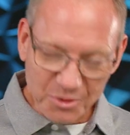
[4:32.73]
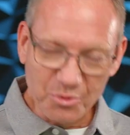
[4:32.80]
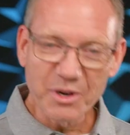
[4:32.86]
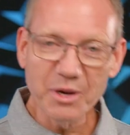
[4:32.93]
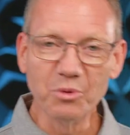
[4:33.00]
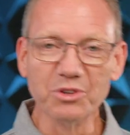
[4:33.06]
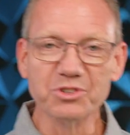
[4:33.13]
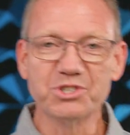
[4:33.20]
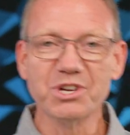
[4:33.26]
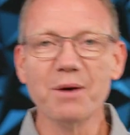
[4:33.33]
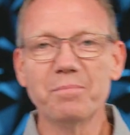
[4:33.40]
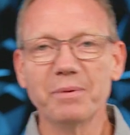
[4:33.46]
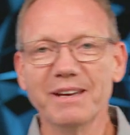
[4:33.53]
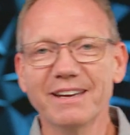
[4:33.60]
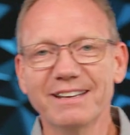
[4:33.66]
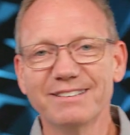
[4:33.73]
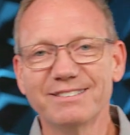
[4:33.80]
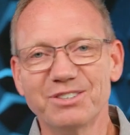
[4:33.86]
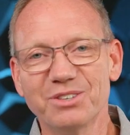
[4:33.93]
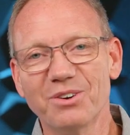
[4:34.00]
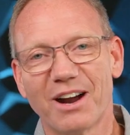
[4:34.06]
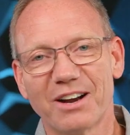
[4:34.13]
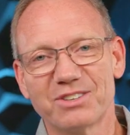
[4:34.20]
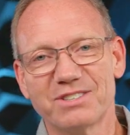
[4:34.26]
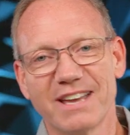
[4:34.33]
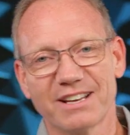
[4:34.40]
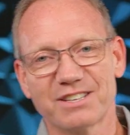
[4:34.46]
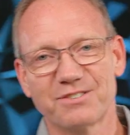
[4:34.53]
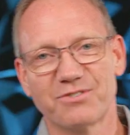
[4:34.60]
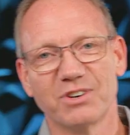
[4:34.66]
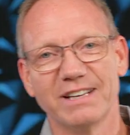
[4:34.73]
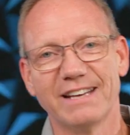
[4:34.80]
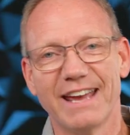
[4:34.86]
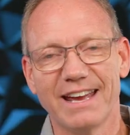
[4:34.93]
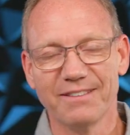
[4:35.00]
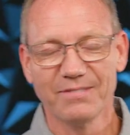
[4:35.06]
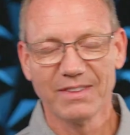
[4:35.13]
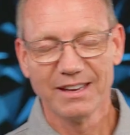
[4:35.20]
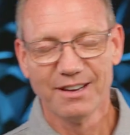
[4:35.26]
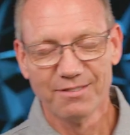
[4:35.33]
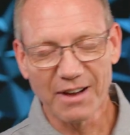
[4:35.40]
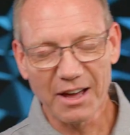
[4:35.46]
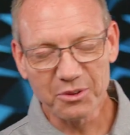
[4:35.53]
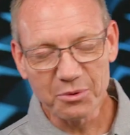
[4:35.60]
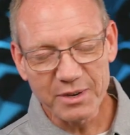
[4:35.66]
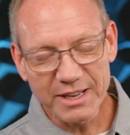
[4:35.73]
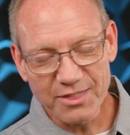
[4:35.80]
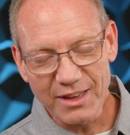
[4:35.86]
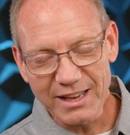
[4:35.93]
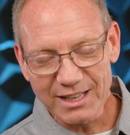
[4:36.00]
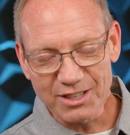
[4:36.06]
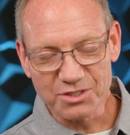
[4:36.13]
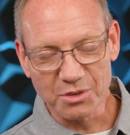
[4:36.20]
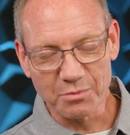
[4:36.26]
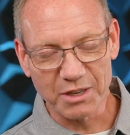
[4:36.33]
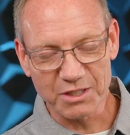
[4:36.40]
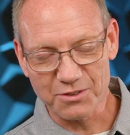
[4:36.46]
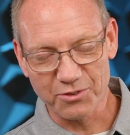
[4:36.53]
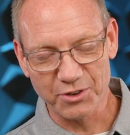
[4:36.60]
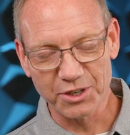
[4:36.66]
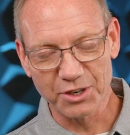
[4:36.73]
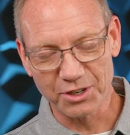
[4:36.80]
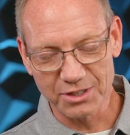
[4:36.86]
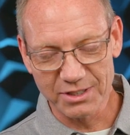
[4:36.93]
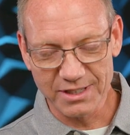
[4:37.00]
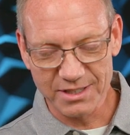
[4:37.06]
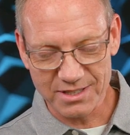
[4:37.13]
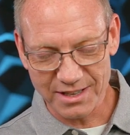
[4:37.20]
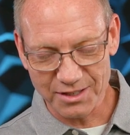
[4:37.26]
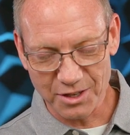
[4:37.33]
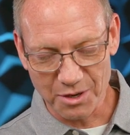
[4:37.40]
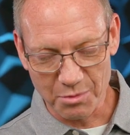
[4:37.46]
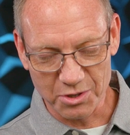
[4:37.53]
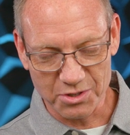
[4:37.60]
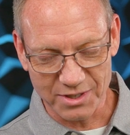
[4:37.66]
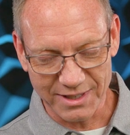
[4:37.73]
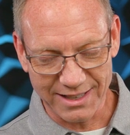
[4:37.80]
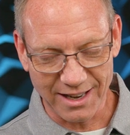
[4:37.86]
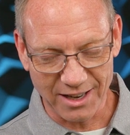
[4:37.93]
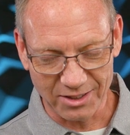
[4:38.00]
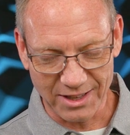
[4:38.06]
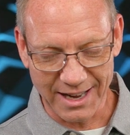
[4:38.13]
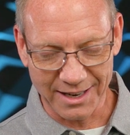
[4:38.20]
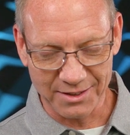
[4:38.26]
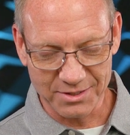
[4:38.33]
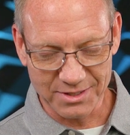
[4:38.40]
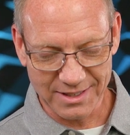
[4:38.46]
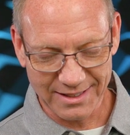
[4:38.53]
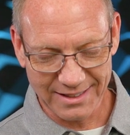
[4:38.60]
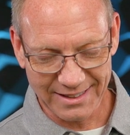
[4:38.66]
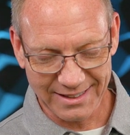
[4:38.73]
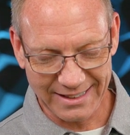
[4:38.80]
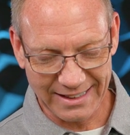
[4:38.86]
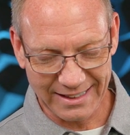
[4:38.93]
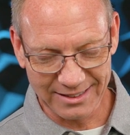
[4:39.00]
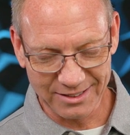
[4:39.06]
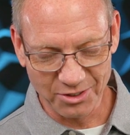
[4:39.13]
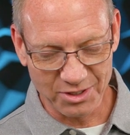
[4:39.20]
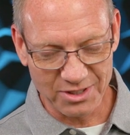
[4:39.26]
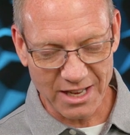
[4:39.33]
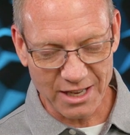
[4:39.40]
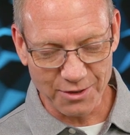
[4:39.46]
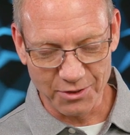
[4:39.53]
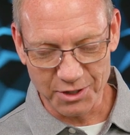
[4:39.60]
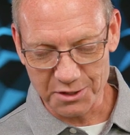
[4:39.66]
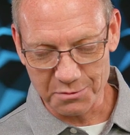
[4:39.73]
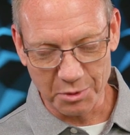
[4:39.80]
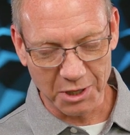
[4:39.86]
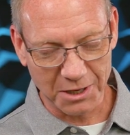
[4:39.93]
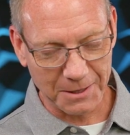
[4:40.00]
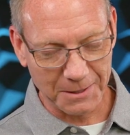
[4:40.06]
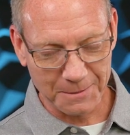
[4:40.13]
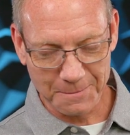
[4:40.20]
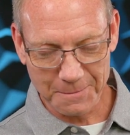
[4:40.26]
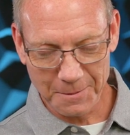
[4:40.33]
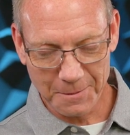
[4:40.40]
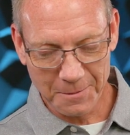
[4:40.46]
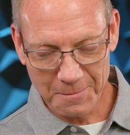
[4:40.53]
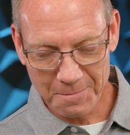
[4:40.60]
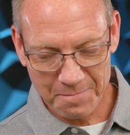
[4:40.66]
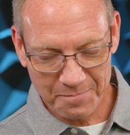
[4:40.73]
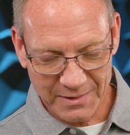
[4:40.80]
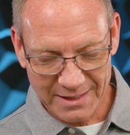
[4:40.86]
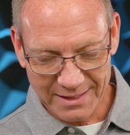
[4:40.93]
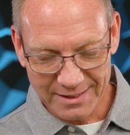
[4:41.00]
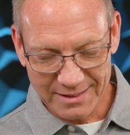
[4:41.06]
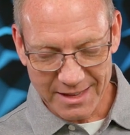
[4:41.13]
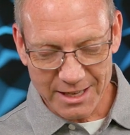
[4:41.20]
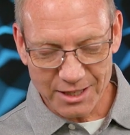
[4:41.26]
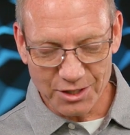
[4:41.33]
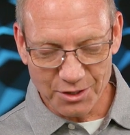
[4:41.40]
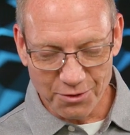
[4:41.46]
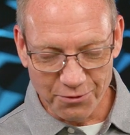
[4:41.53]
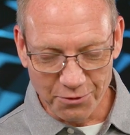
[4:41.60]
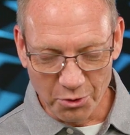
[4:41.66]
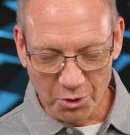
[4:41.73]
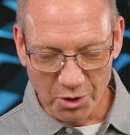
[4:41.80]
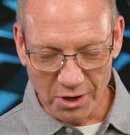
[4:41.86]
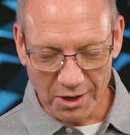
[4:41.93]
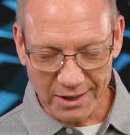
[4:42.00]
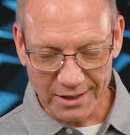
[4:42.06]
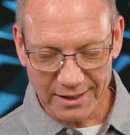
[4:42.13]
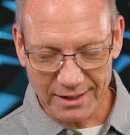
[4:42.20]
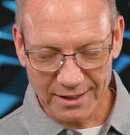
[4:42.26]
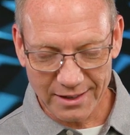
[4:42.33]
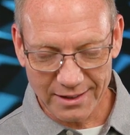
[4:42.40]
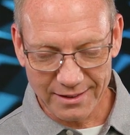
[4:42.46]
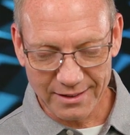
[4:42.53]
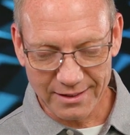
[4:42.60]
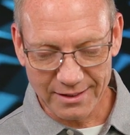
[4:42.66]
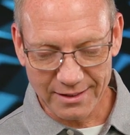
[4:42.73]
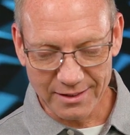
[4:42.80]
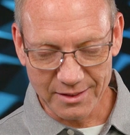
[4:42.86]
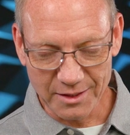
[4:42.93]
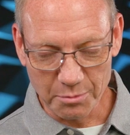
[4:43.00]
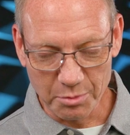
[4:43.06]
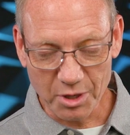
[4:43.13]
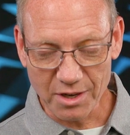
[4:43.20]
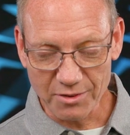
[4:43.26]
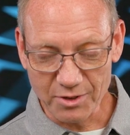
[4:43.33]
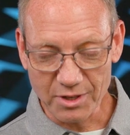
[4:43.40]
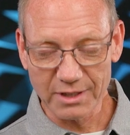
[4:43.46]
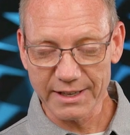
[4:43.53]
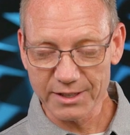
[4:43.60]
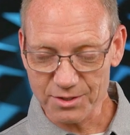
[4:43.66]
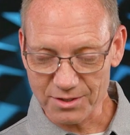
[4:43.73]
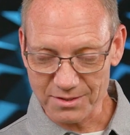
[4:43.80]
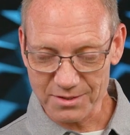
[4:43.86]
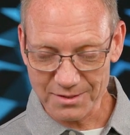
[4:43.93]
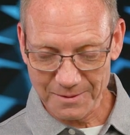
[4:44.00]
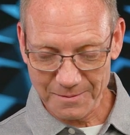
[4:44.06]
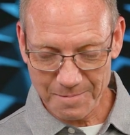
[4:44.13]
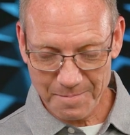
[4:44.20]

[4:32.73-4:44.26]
then we will jump into our text for today. Father, we thank you so much for your goodness and your mercy in our lives. And Lord, thank you for this book. Thank you for the book of Galatians.